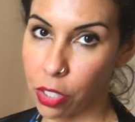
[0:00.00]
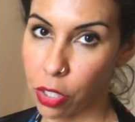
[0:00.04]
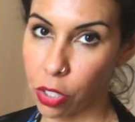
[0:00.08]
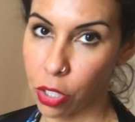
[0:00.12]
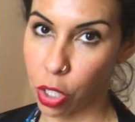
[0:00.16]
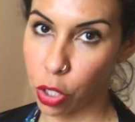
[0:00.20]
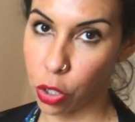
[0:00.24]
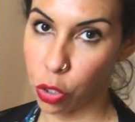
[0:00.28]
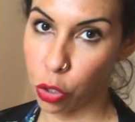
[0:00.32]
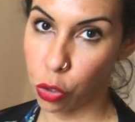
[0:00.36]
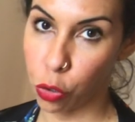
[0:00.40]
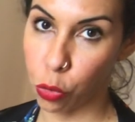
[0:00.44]

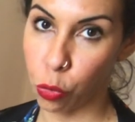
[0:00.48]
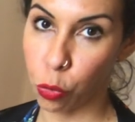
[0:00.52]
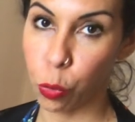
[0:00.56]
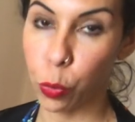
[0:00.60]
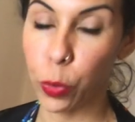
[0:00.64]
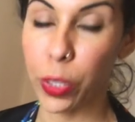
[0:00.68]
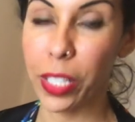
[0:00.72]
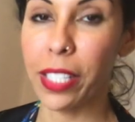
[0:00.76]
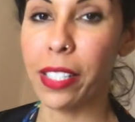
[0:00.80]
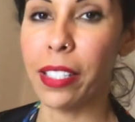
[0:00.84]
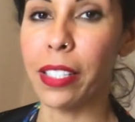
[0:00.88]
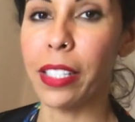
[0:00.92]
is to
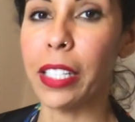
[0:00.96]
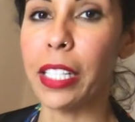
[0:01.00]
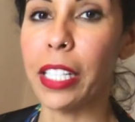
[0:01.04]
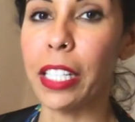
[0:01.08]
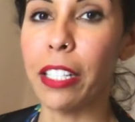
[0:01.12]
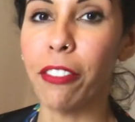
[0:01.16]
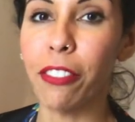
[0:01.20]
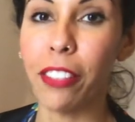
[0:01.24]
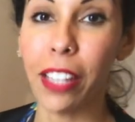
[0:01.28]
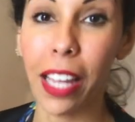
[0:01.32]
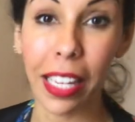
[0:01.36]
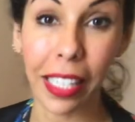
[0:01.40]

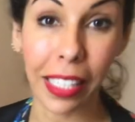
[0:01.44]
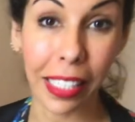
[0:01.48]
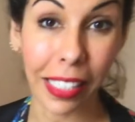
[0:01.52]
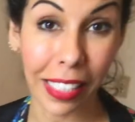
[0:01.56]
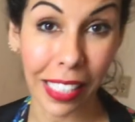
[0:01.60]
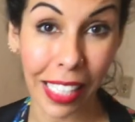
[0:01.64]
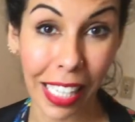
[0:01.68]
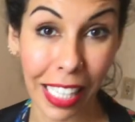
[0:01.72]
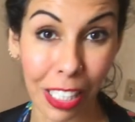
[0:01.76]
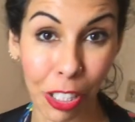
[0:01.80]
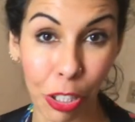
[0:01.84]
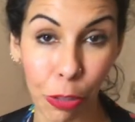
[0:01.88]
receive that
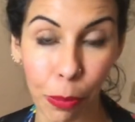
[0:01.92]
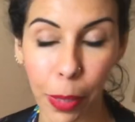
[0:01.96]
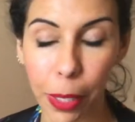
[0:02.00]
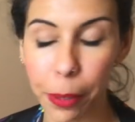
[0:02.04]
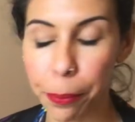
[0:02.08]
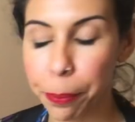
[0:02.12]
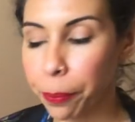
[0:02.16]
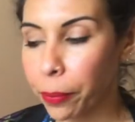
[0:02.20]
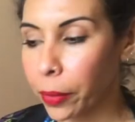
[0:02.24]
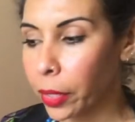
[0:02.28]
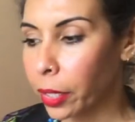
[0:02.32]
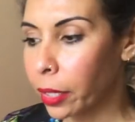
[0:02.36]
engagement.
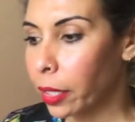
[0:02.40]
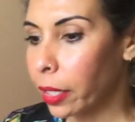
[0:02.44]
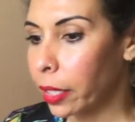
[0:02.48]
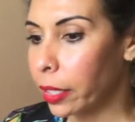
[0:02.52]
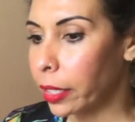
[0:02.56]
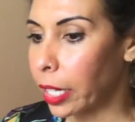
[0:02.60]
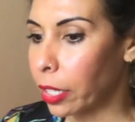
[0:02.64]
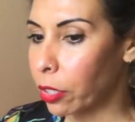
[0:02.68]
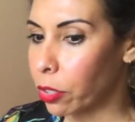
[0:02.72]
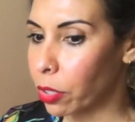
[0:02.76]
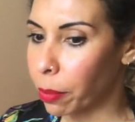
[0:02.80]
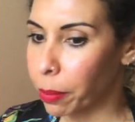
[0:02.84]

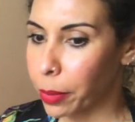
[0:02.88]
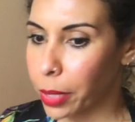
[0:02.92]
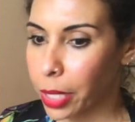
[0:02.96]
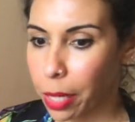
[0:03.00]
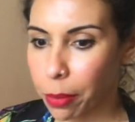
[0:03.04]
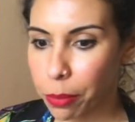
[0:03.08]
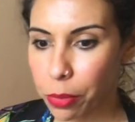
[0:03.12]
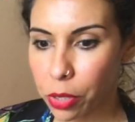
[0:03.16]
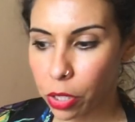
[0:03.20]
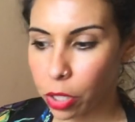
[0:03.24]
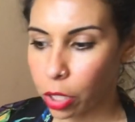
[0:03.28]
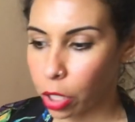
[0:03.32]
Now,
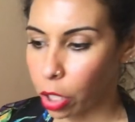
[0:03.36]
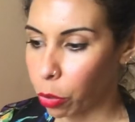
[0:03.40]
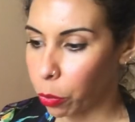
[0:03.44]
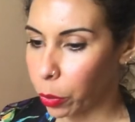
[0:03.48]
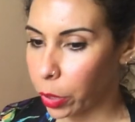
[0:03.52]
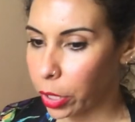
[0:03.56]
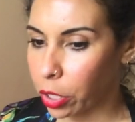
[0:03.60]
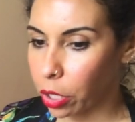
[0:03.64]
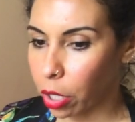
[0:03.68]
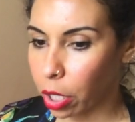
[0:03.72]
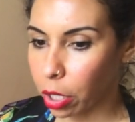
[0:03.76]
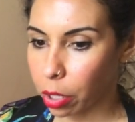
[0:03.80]
sometimes, you know,
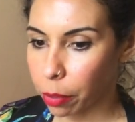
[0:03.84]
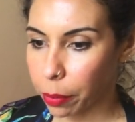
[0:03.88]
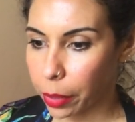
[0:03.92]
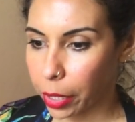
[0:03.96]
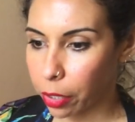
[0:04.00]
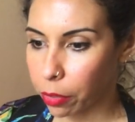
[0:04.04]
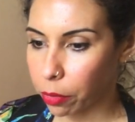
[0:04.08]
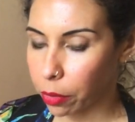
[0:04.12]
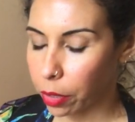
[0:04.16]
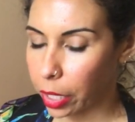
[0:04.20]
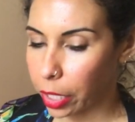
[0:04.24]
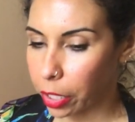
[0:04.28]
we talk
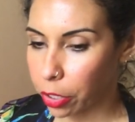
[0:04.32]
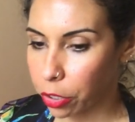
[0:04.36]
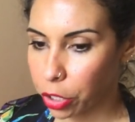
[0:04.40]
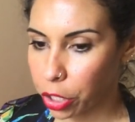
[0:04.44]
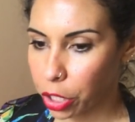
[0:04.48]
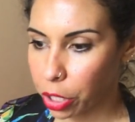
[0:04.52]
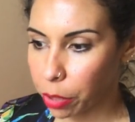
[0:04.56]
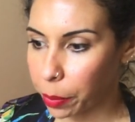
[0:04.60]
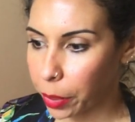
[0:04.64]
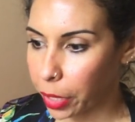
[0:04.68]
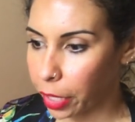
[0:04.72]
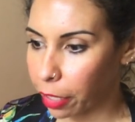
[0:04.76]
about
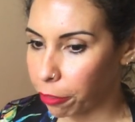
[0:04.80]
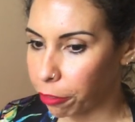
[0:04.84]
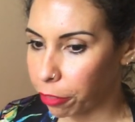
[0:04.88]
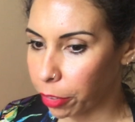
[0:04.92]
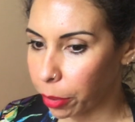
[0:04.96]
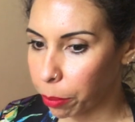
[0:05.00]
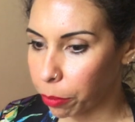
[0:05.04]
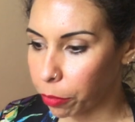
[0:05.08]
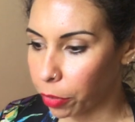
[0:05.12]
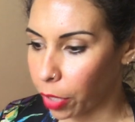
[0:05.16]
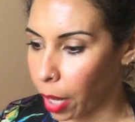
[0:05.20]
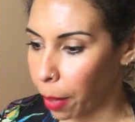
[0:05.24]
energies being
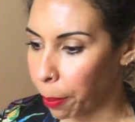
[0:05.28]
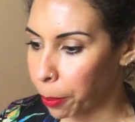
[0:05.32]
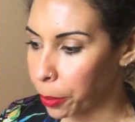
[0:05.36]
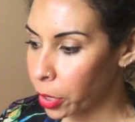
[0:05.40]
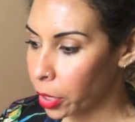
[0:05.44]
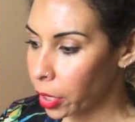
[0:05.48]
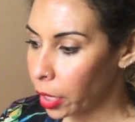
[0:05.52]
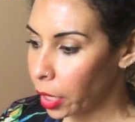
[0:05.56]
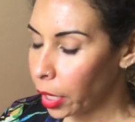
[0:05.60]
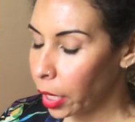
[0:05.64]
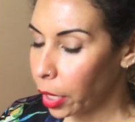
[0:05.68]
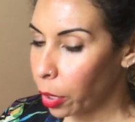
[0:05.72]

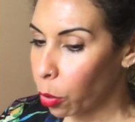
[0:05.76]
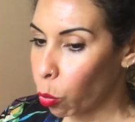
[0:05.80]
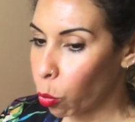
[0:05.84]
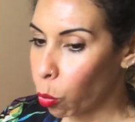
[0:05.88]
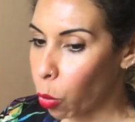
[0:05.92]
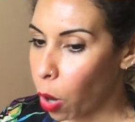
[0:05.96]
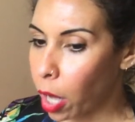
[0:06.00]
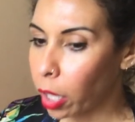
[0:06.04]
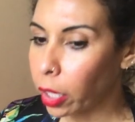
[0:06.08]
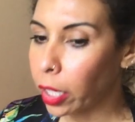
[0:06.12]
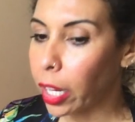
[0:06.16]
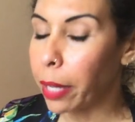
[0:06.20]
flip-flopped.
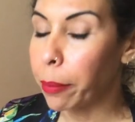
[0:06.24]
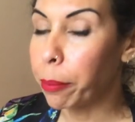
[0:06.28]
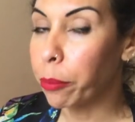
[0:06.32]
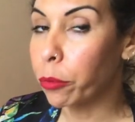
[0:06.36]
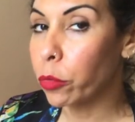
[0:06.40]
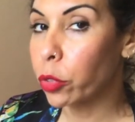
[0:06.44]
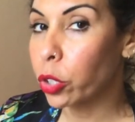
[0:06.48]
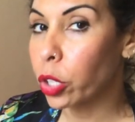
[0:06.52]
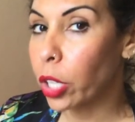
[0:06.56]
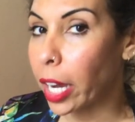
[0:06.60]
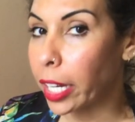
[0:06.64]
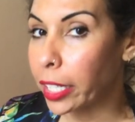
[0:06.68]
While
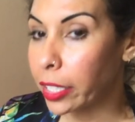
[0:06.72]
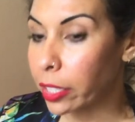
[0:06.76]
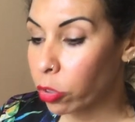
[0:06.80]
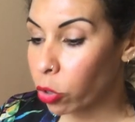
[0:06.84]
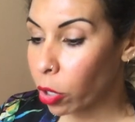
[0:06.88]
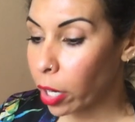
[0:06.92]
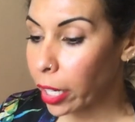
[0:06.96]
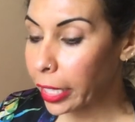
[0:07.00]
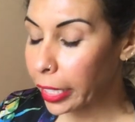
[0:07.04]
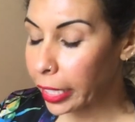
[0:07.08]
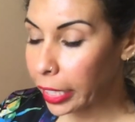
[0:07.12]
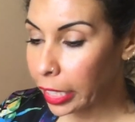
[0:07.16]
I
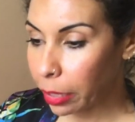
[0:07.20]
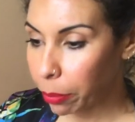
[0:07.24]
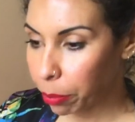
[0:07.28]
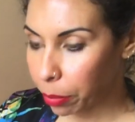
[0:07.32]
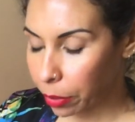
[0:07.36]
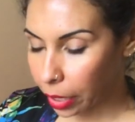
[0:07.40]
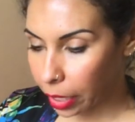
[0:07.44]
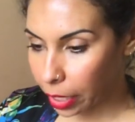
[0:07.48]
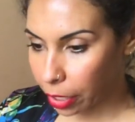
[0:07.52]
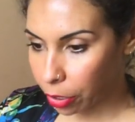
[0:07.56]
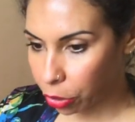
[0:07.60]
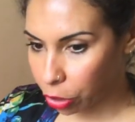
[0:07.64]
try to keep
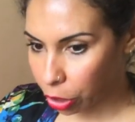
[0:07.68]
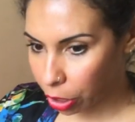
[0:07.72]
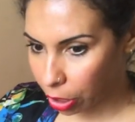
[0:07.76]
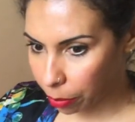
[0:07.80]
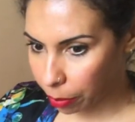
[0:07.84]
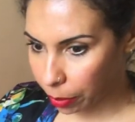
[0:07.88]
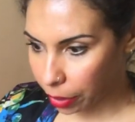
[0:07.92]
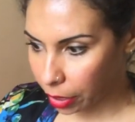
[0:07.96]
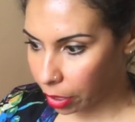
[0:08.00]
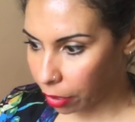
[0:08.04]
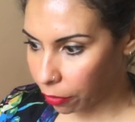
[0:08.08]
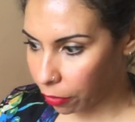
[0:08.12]
the energy
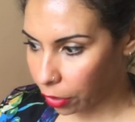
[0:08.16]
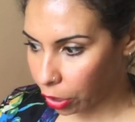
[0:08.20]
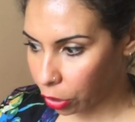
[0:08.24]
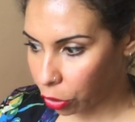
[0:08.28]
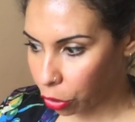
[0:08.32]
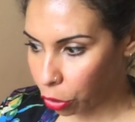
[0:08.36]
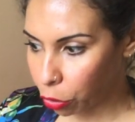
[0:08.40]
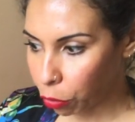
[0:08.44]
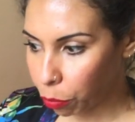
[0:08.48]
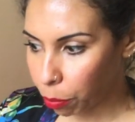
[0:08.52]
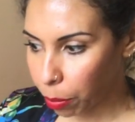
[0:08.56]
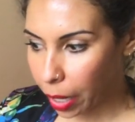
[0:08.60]
specific
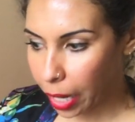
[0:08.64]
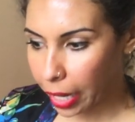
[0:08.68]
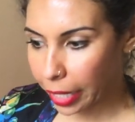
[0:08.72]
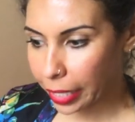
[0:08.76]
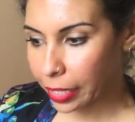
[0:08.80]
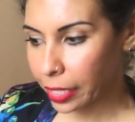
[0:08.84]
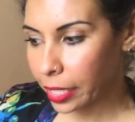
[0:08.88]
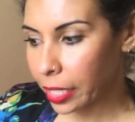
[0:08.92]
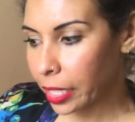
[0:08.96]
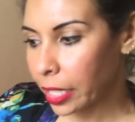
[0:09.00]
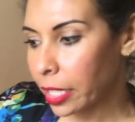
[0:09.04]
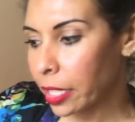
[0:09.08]
to
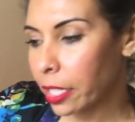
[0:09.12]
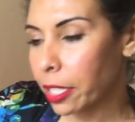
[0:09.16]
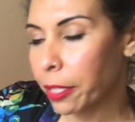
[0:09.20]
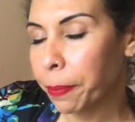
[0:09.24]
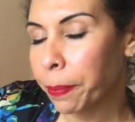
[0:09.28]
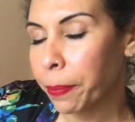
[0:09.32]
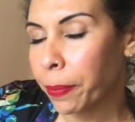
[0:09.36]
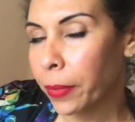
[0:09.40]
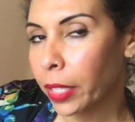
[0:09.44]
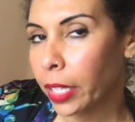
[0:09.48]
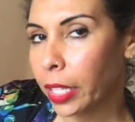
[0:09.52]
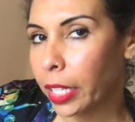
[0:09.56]
Pisces,
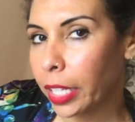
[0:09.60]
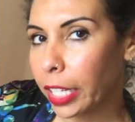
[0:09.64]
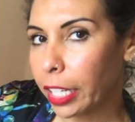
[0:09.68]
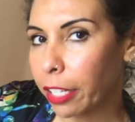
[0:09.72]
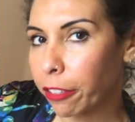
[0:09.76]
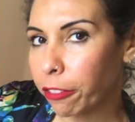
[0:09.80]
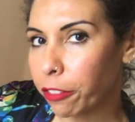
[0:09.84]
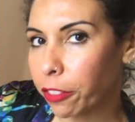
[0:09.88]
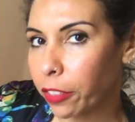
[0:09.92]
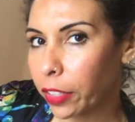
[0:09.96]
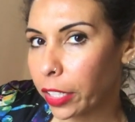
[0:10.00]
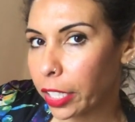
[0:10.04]

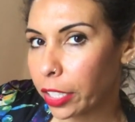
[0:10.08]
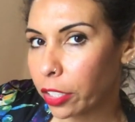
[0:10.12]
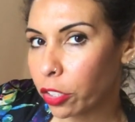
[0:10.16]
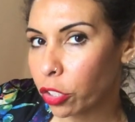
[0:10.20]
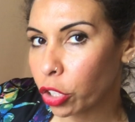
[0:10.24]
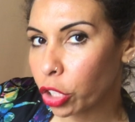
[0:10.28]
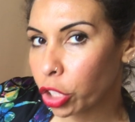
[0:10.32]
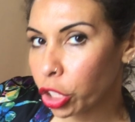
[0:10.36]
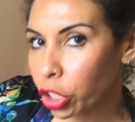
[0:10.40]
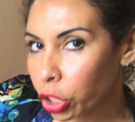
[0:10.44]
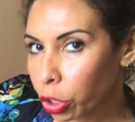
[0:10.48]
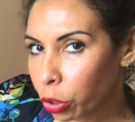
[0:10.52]
if
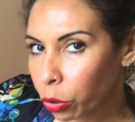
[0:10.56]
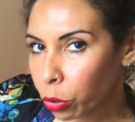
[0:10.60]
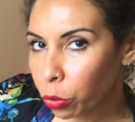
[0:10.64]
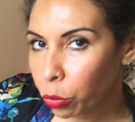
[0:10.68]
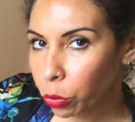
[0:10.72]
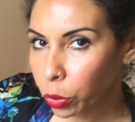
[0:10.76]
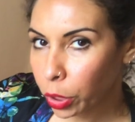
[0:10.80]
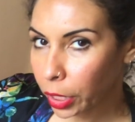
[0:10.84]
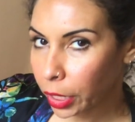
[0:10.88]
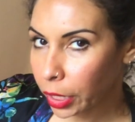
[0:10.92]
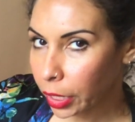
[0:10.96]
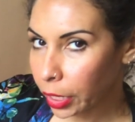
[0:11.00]
it's you
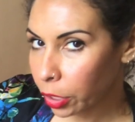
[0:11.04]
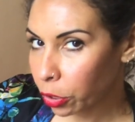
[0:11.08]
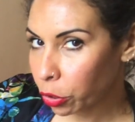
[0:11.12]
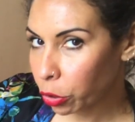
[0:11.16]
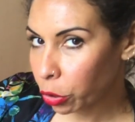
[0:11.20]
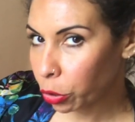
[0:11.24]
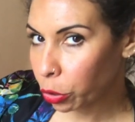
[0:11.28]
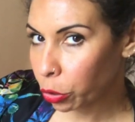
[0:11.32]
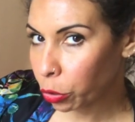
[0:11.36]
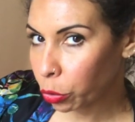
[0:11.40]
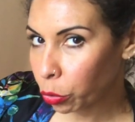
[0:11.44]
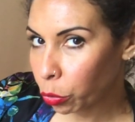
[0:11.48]
needing
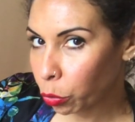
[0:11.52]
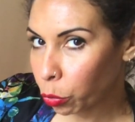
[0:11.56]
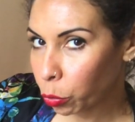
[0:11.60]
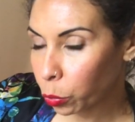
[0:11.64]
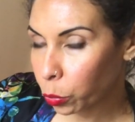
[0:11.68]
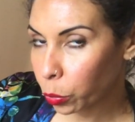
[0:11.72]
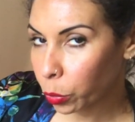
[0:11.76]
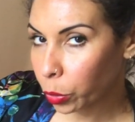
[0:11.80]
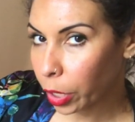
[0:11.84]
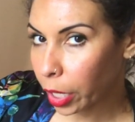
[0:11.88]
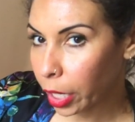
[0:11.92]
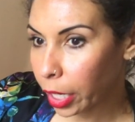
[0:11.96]

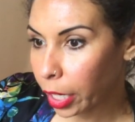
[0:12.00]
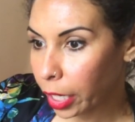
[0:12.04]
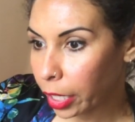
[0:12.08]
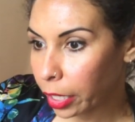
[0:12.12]
to